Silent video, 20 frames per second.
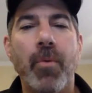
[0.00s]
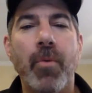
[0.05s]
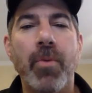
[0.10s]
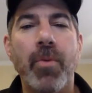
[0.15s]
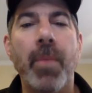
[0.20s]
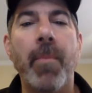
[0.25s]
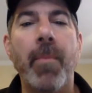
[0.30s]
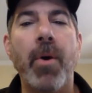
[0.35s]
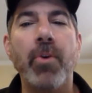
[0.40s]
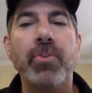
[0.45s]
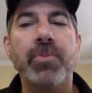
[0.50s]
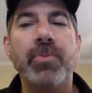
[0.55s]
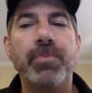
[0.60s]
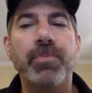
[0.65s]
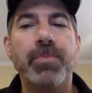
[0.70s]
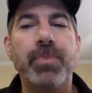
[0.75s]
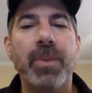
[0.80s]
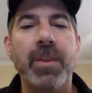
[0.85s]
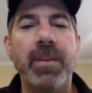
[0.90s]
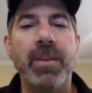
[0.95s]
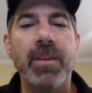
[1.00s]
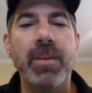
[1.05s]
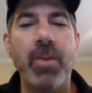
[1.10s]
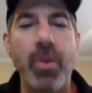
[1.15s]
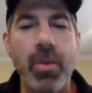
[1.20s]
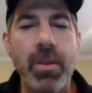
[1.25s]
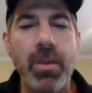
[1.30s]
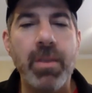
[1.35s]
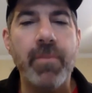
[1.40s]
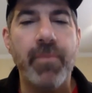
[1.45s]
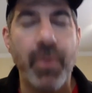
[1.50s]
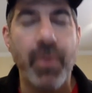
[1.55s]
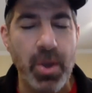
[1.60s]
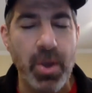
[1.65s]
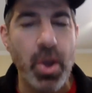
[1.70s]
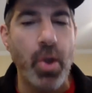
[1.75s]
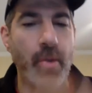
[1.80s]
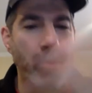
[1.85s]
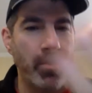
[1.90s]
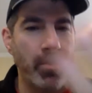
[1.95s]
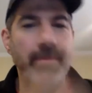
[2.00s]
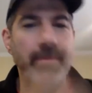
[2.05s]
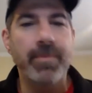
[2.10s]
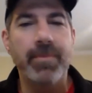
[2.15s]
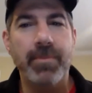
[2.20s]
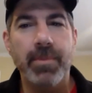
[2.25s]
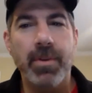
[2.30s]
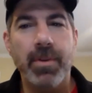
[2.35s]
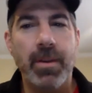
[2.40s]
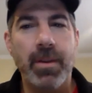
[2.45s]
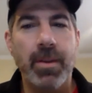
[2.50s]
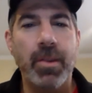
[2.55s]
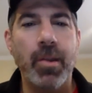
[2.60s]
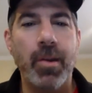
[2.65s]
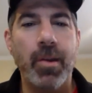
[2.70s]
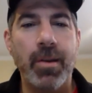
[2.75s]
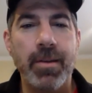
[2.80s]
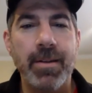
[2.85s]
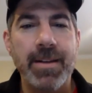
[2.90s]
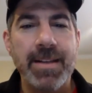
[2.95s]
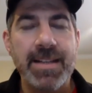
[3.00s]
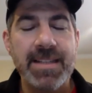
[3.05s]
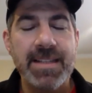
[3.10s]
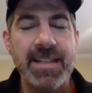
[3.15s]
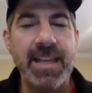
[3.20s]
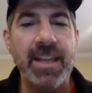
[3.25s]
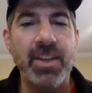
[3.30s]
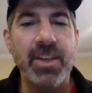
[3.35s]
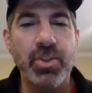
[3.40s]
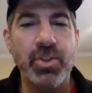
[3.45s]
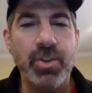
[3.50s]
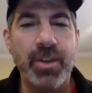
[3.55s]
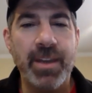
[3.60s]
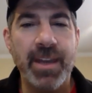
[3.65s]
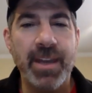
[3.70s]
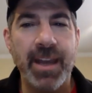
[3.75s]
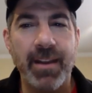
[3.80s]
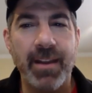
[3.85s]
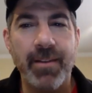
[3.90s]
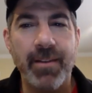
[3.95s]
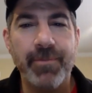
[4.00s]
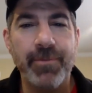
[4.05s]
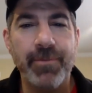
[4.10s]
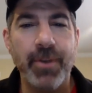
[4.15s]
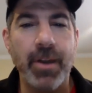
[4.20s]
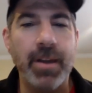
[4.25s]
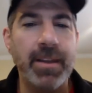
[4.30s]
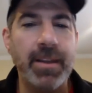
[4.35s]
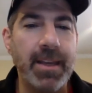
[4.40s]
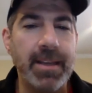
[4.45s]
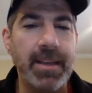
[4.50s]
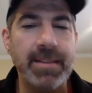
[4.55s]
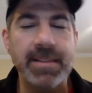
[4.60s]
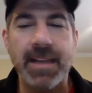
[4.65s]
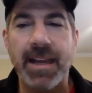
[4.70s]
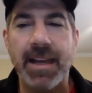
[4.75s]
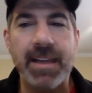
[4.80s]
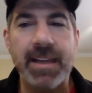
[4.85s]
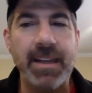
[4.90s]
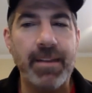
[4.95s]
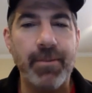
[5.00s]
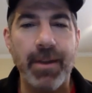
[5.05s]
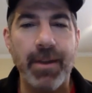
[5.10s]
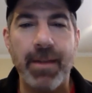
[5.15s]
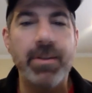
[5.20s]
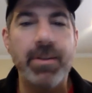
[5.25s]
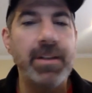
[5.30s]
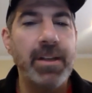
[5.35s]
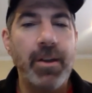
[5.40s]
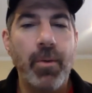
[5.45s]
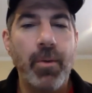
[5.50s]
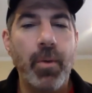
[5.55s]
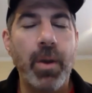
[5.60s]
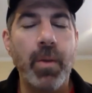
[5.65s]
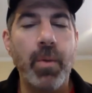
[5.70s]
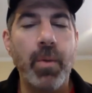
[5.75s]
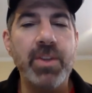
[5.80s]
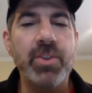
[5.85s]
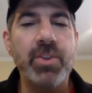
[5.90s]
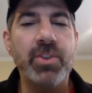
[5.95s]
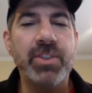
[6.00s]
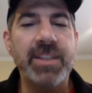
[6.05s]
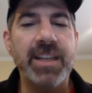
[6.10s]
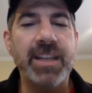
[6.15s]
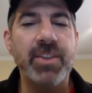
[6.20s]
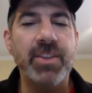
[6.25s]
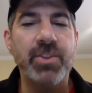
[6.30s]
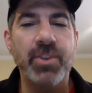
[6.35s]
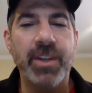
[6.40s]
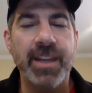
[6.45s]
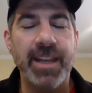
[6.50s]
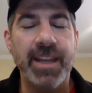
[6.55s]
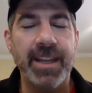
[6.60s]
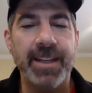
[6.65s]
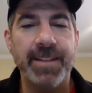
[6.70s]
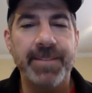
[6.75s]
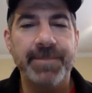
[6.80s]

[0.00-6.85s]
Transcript: The most for you, your signature kick. front kick, side kick, round. What is your signature kick?